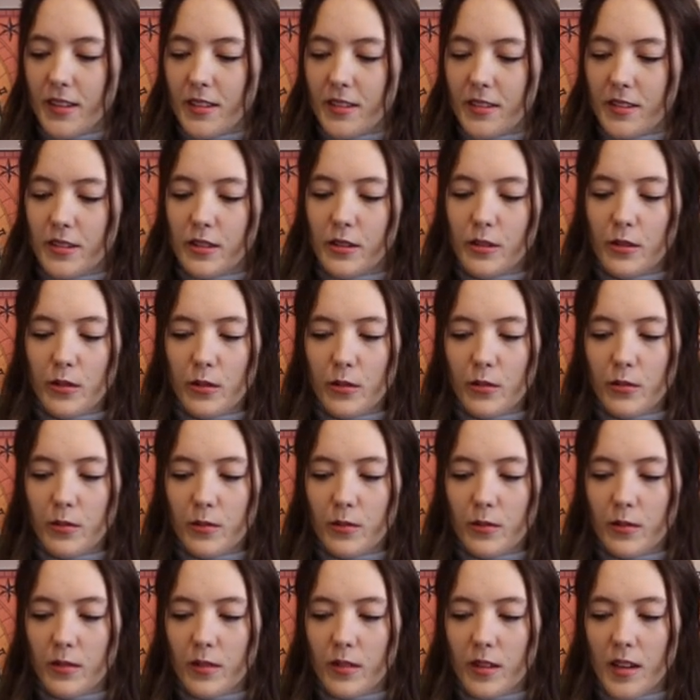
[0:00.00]

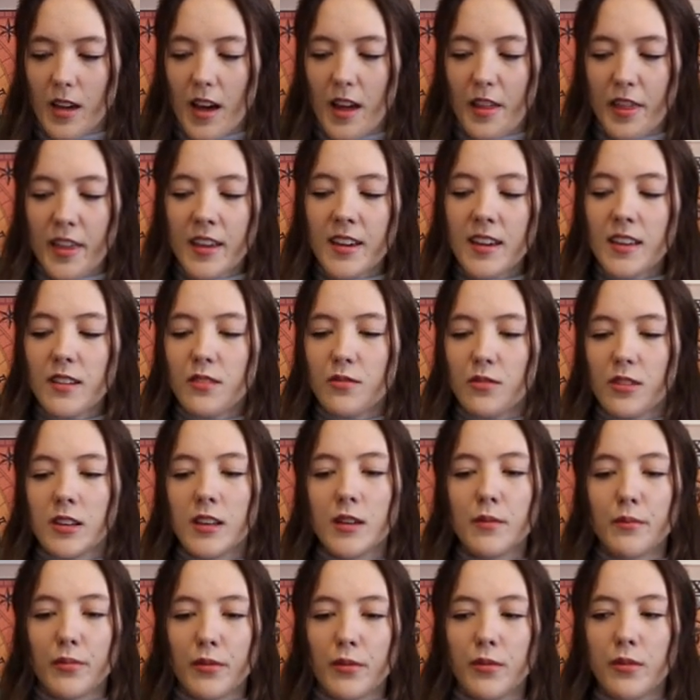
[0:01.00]
So, I think it's
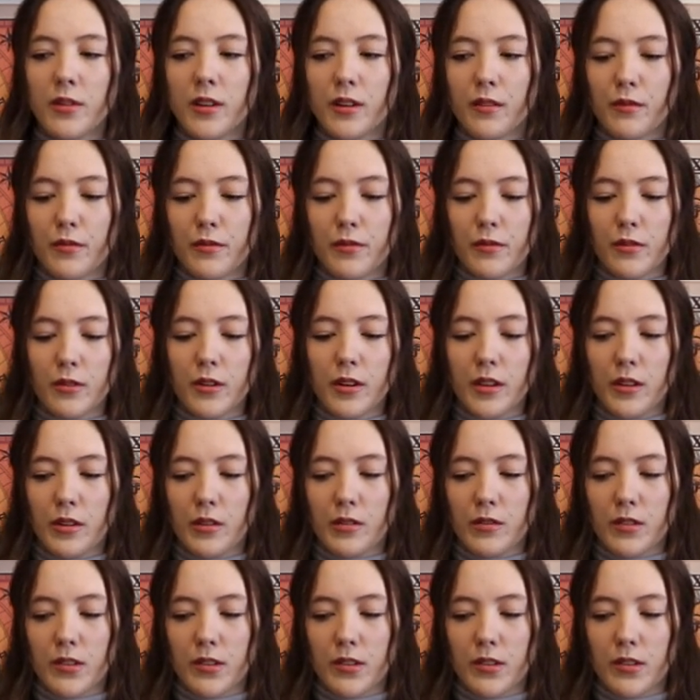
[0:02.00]
really important for you